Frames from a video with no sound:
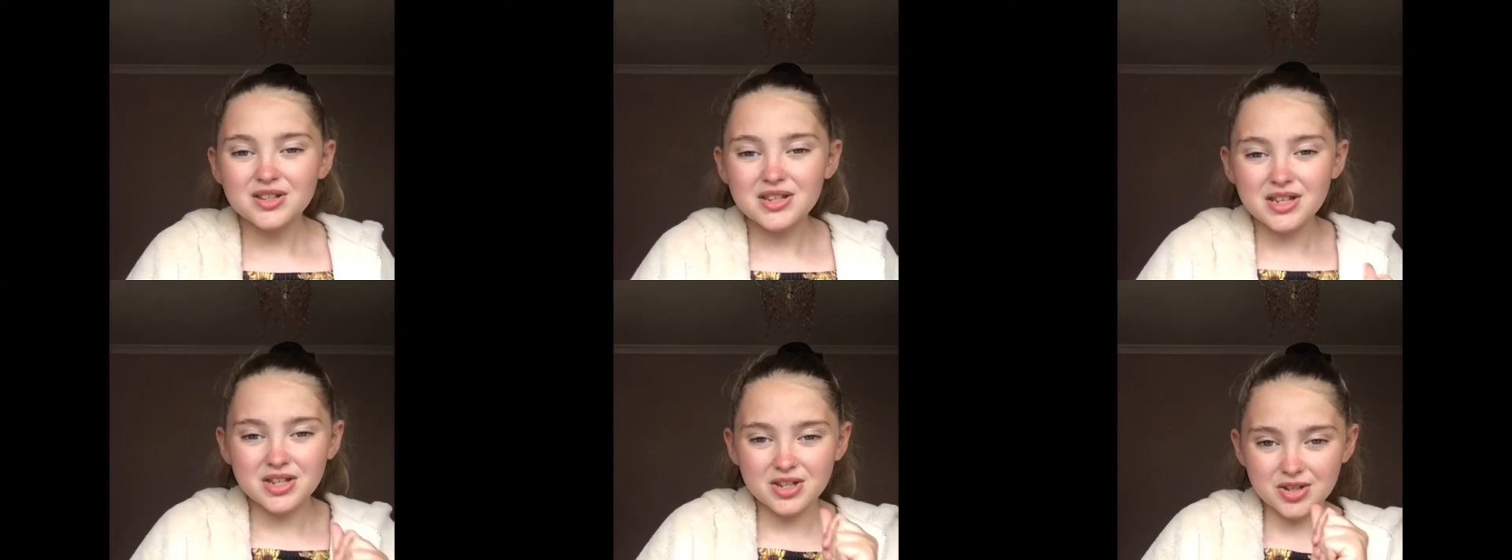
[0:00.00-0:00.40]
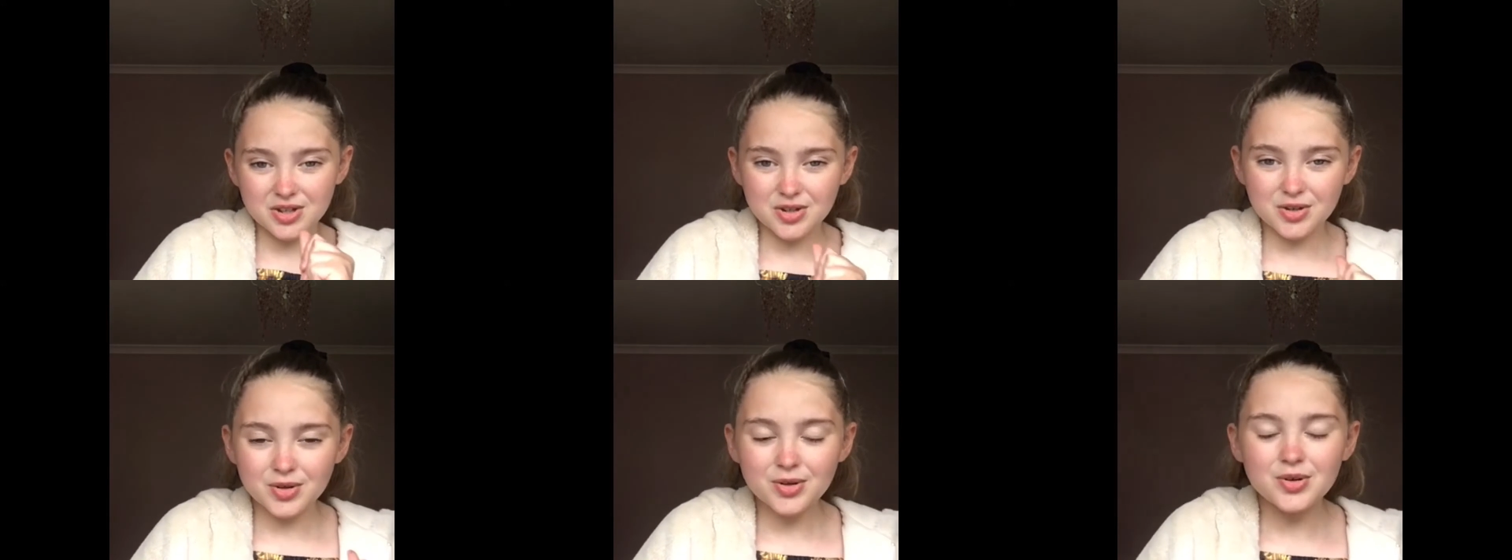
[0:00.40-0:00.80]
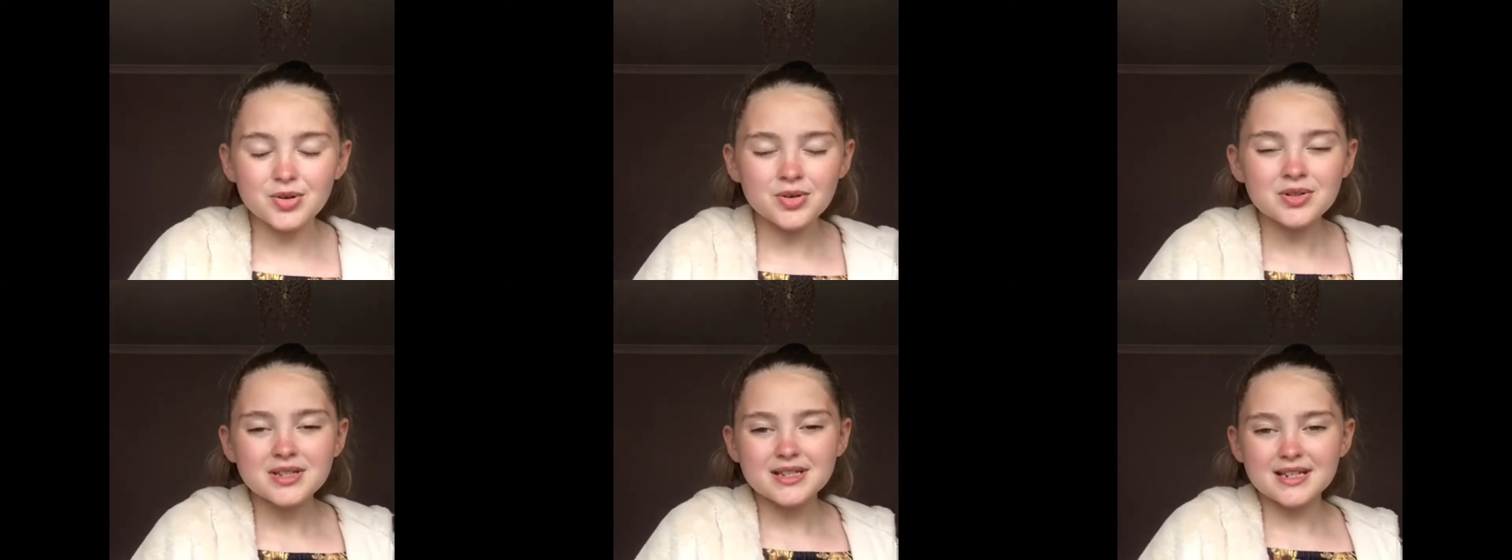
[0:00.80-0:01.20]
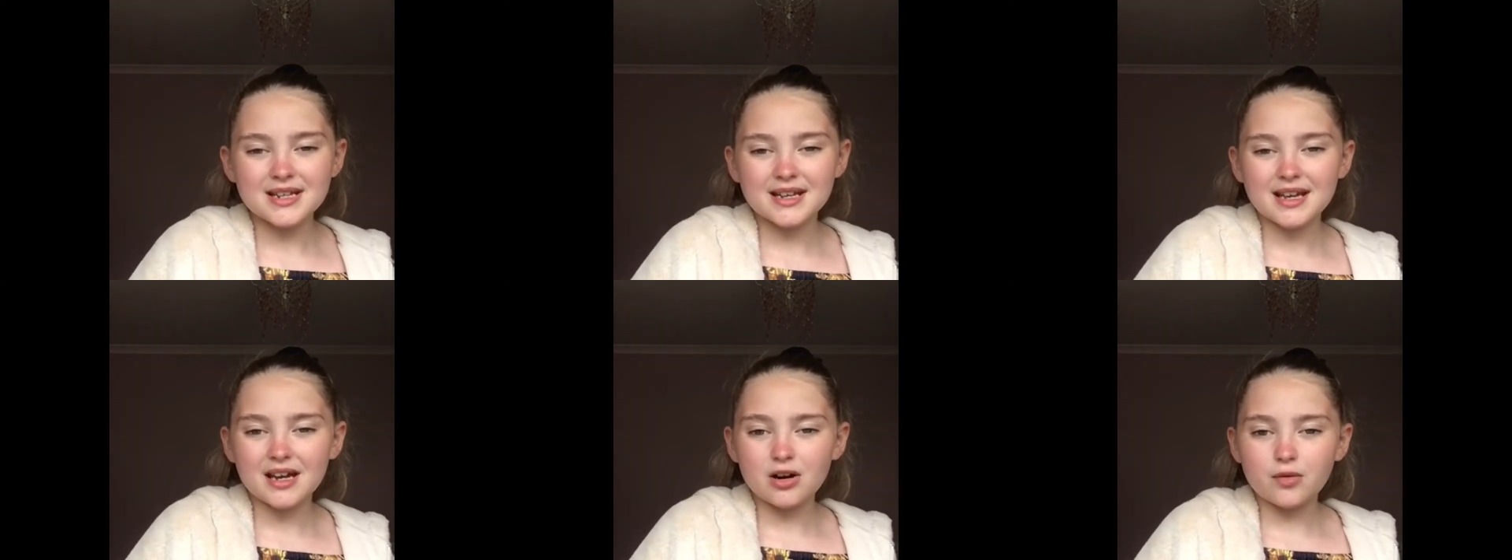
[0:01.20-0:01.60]
that you
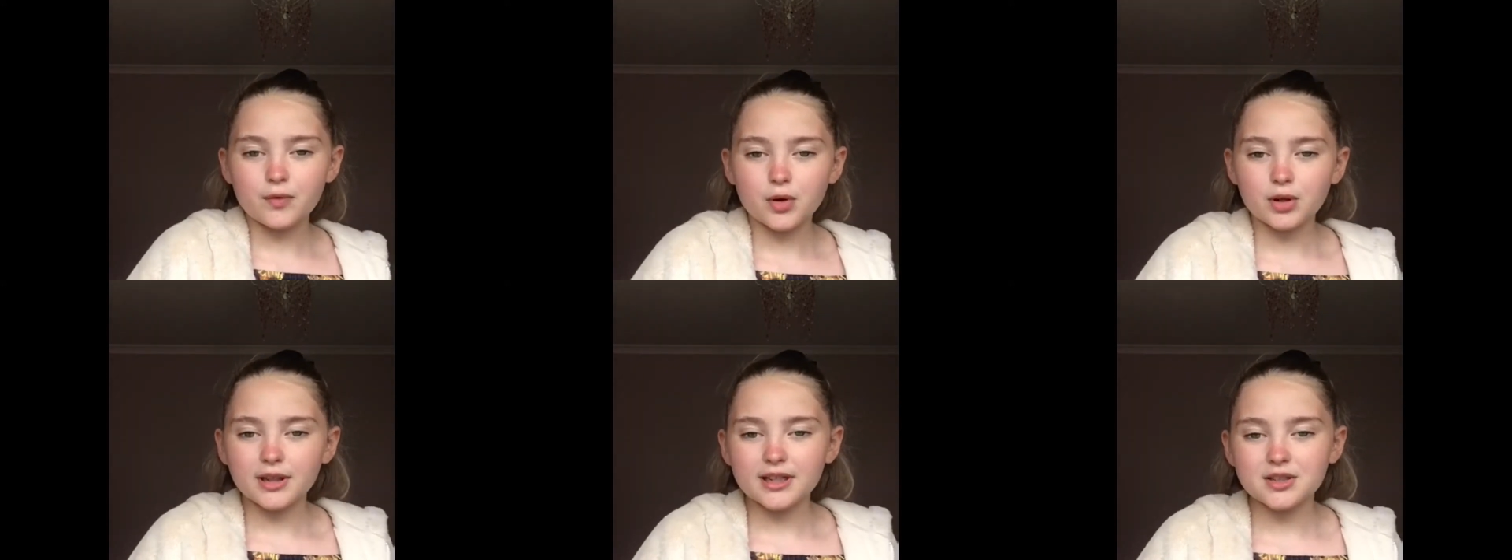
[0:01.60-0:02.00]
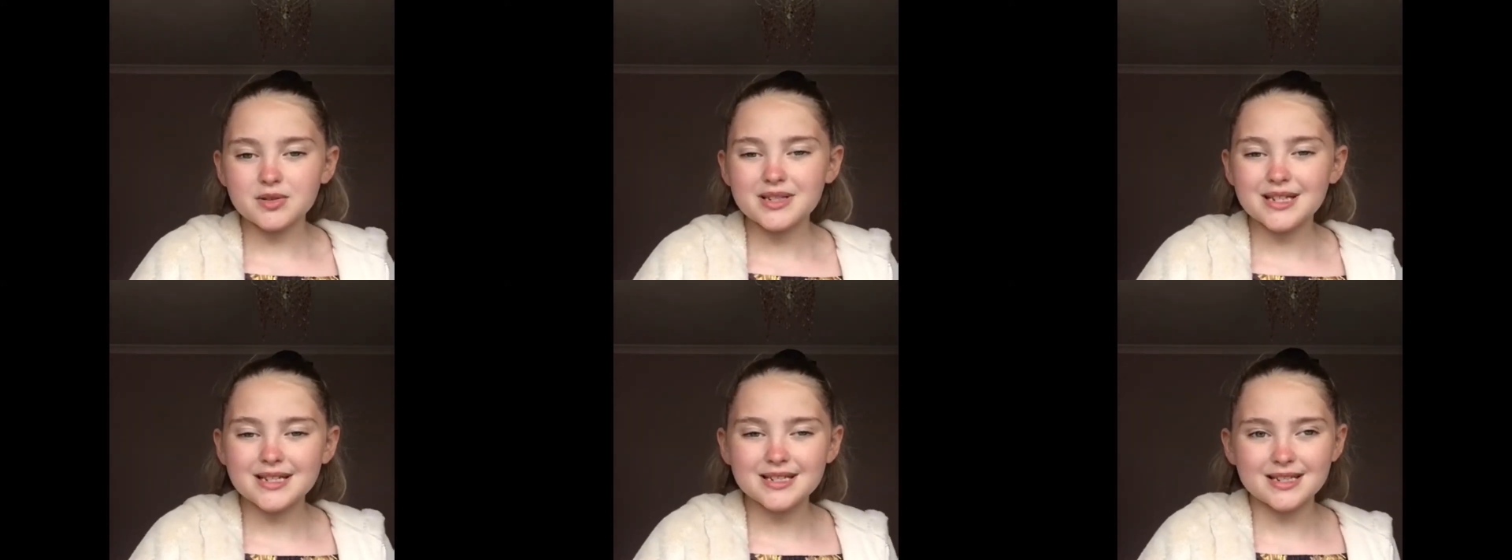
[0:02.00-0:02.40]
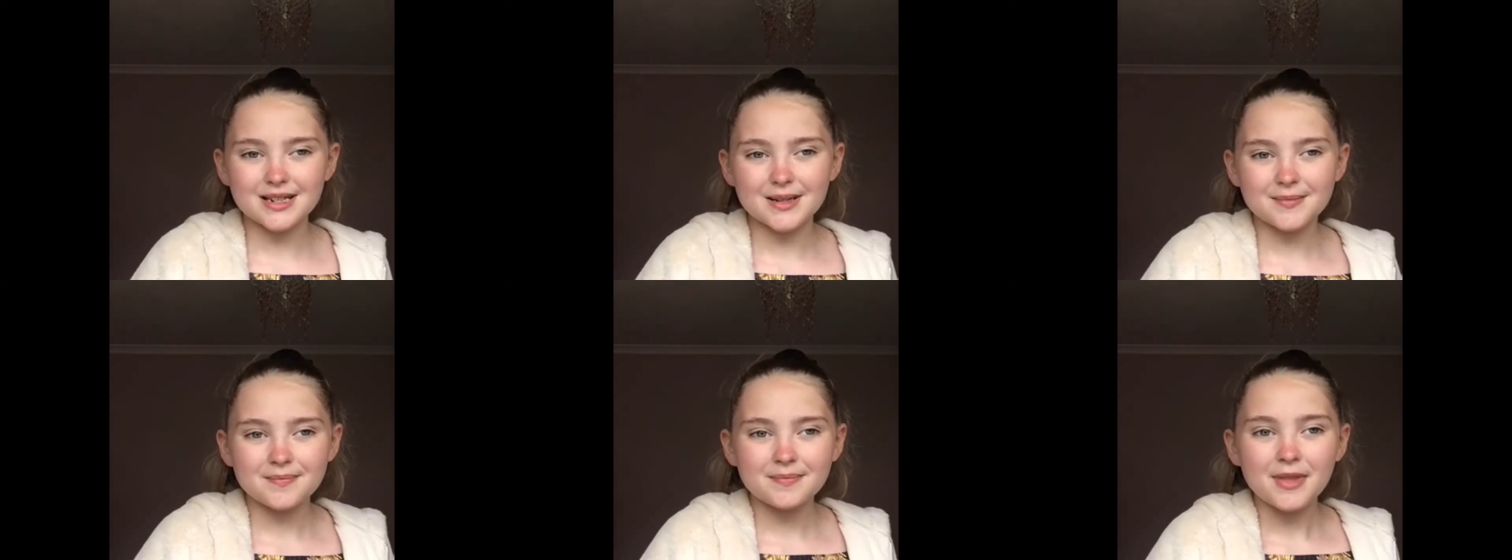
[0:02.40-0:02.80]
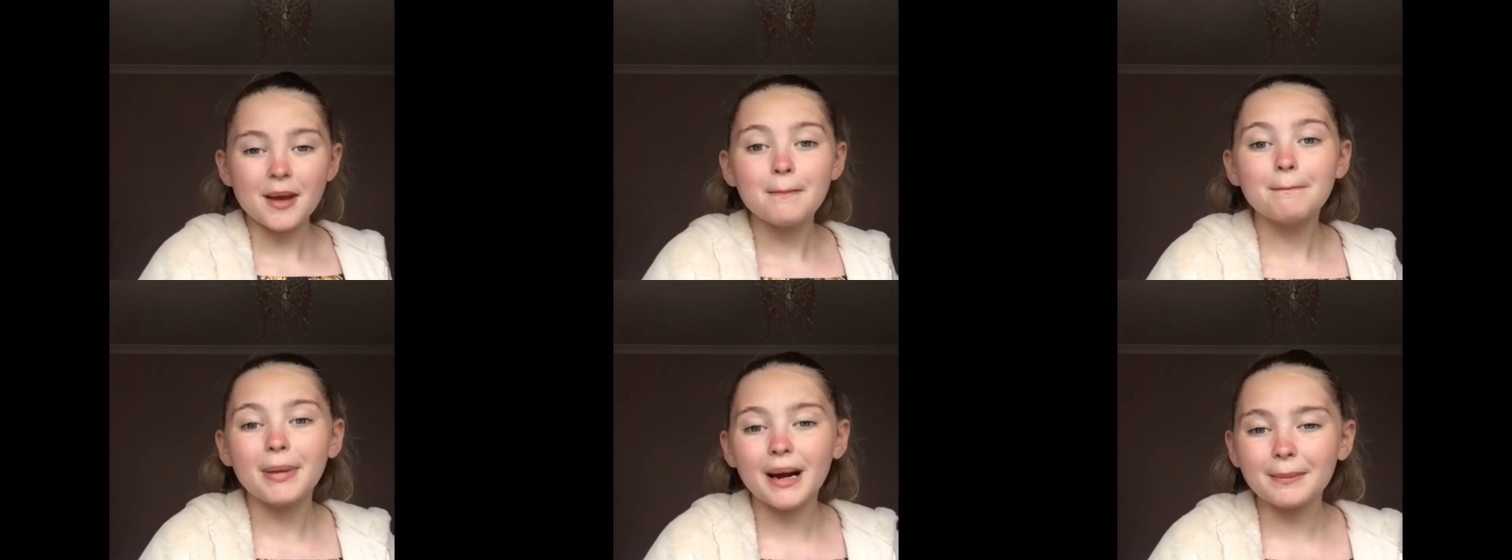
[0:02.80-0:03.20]
take care of your little sister.
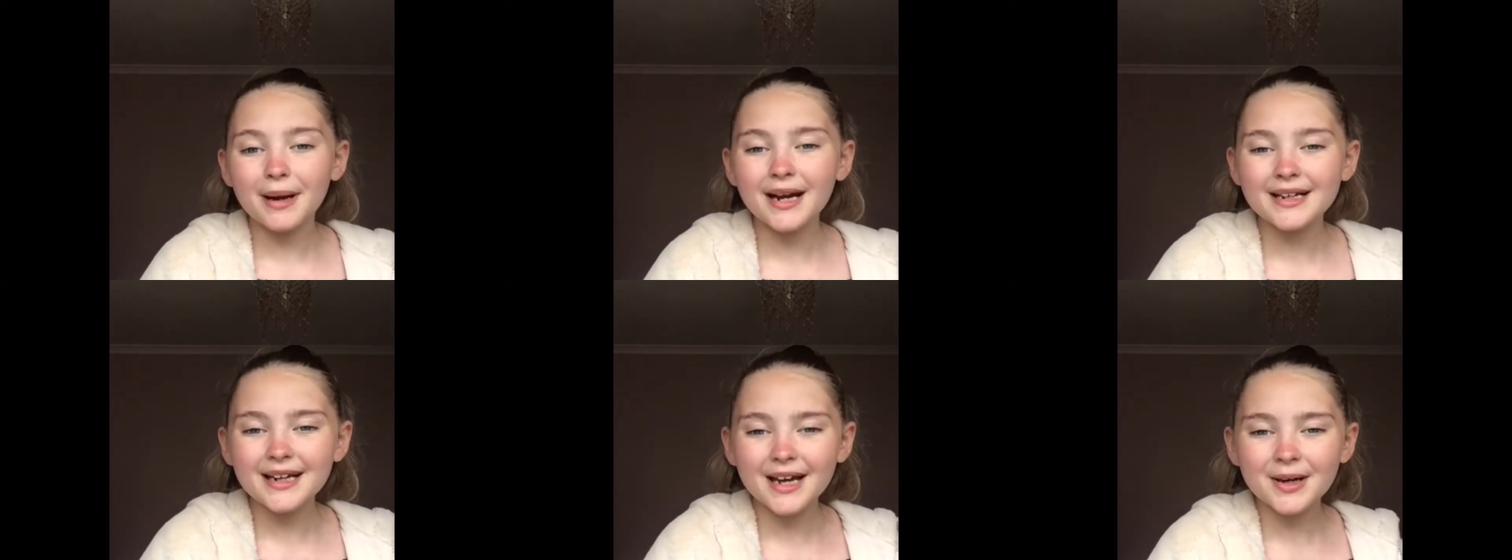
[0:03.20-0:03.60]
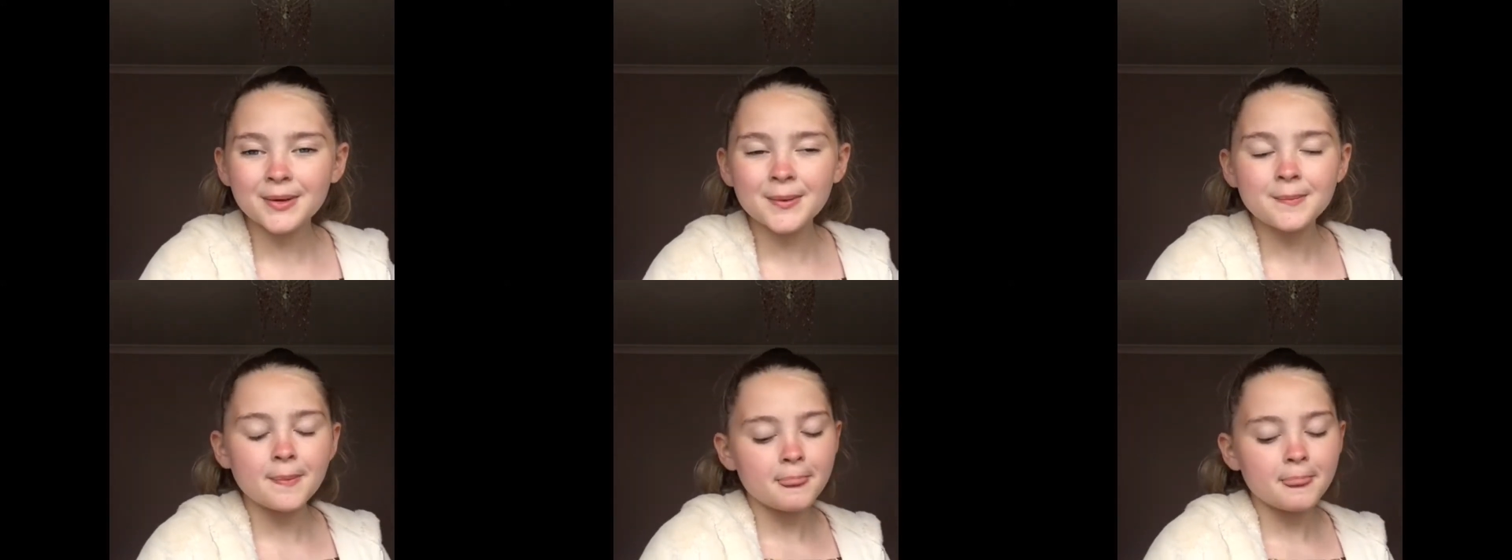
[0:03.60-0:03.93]
Bye-bye now."